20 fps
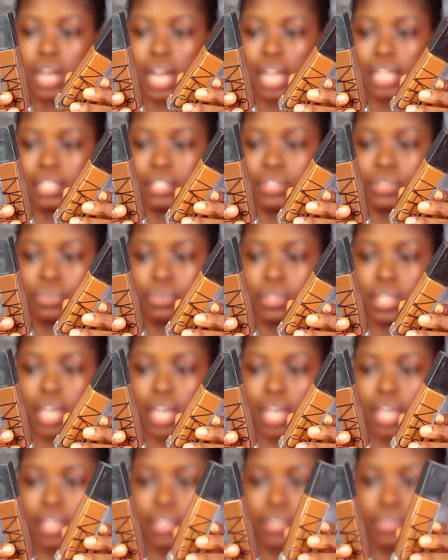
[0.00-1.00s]

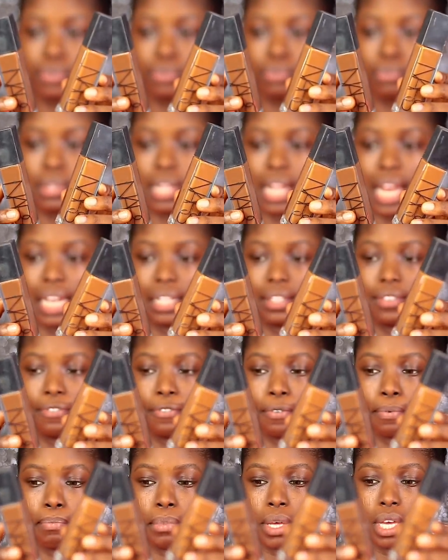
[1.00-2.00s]
Caledonia is too light
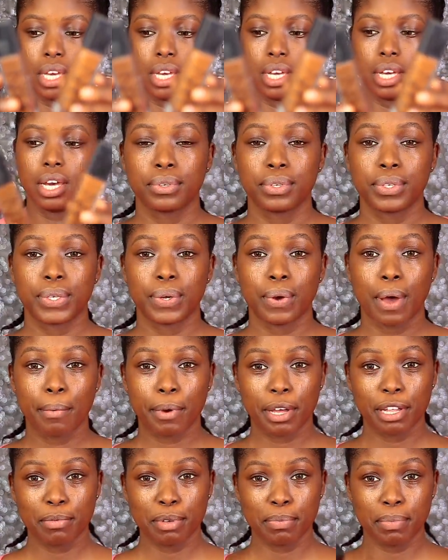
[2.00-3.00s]
for me. So I'm
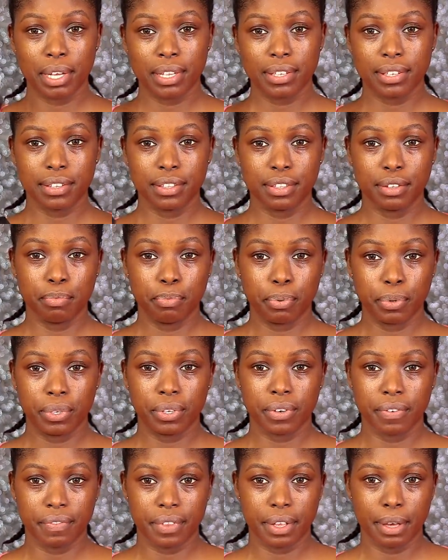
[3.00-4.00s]
going to be mixing the both
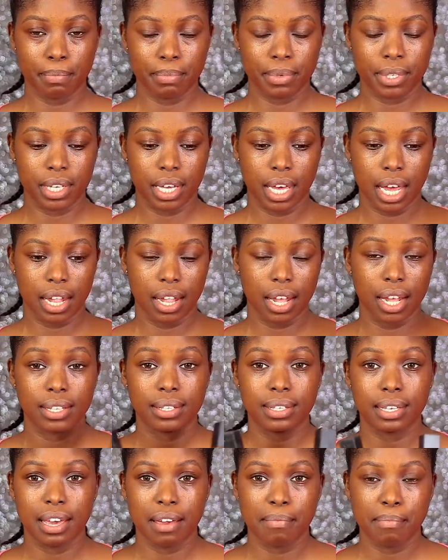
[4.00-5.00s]
of them together
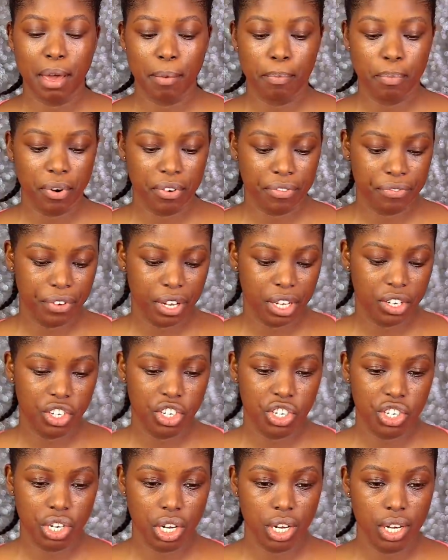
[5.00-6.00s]
to get my perfect
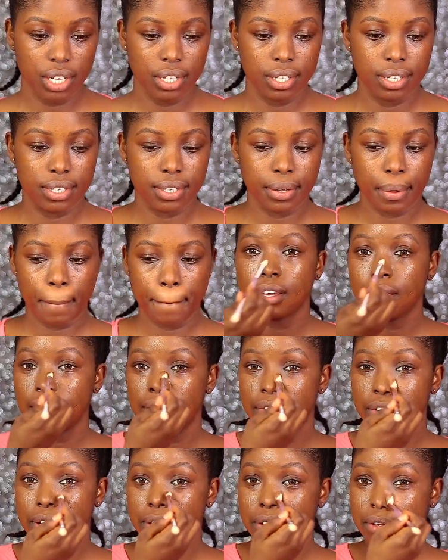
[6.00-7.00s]
shade.
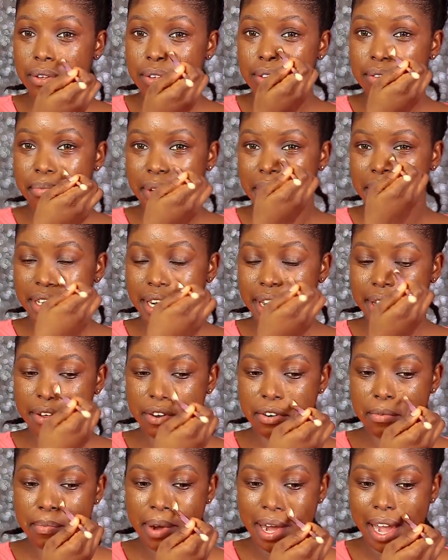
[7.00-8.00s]
If you're new to my
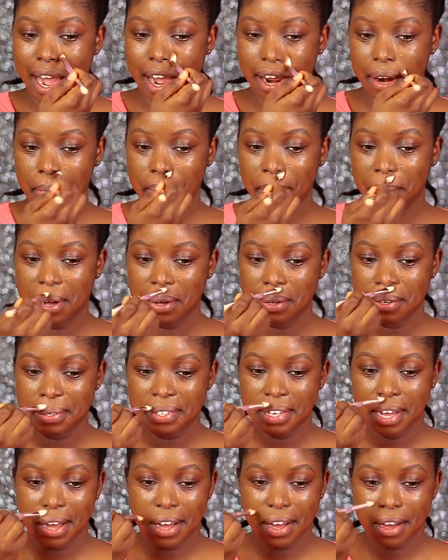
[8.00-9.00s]
channel, my
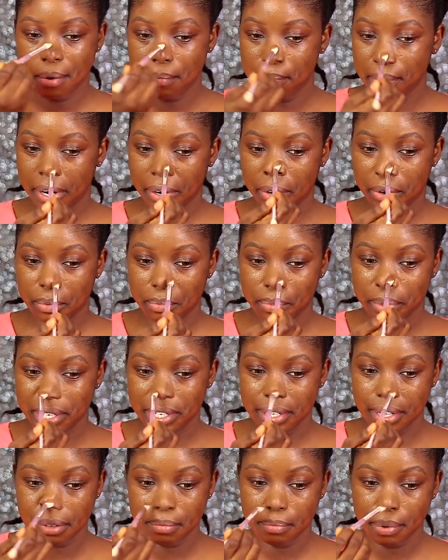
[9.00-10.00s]
eyebrows are
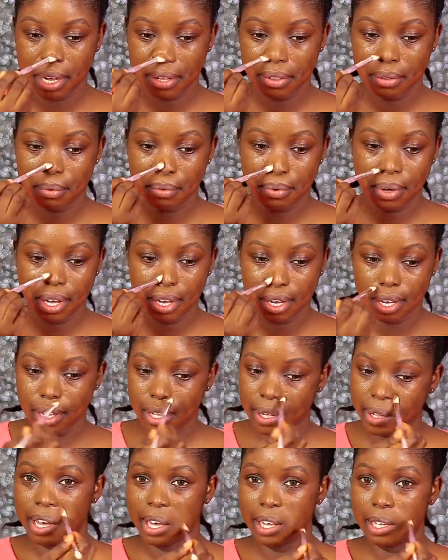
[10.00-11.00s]
microbladed, by the
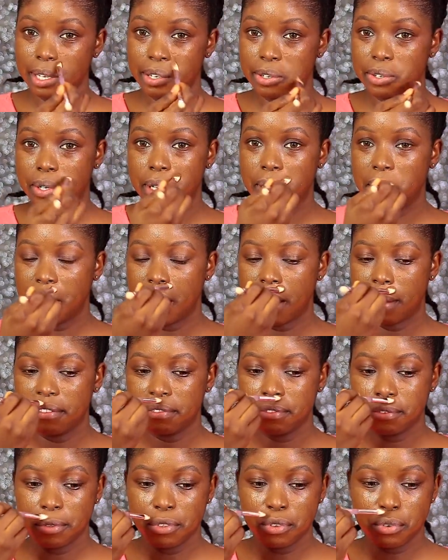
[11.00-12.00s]
way. I literally
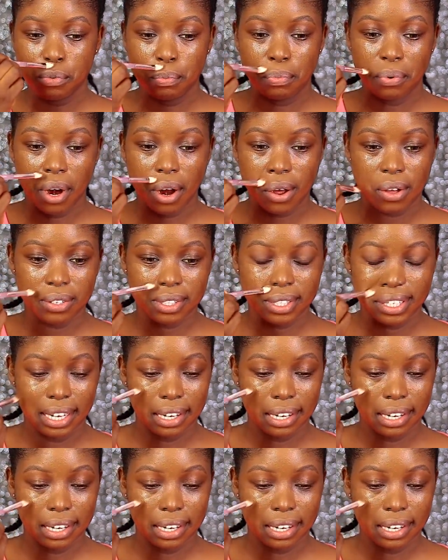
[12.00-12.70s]
have no brows.